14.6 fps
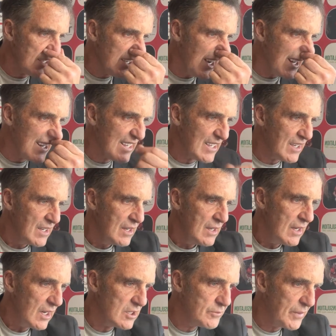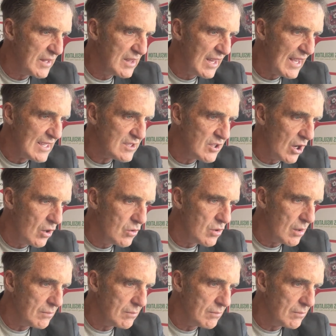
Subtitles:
Carrick has been let down